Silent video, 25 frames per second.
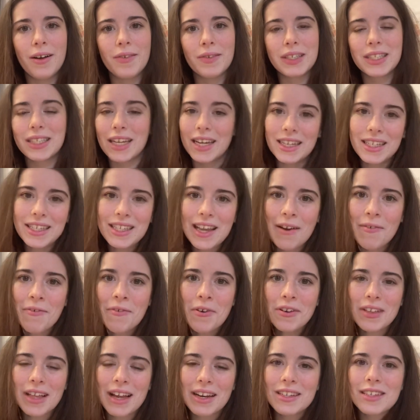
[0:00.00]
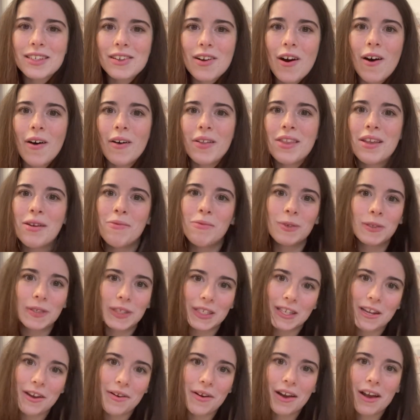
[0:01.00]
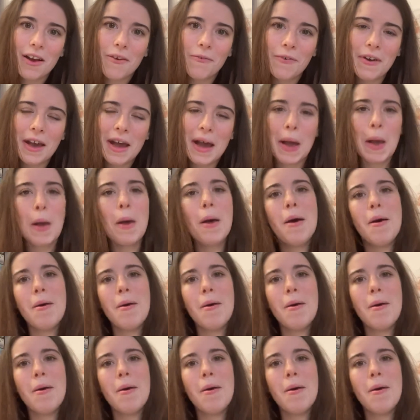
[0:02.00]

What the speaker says: study server that is called the Monstera Cafe,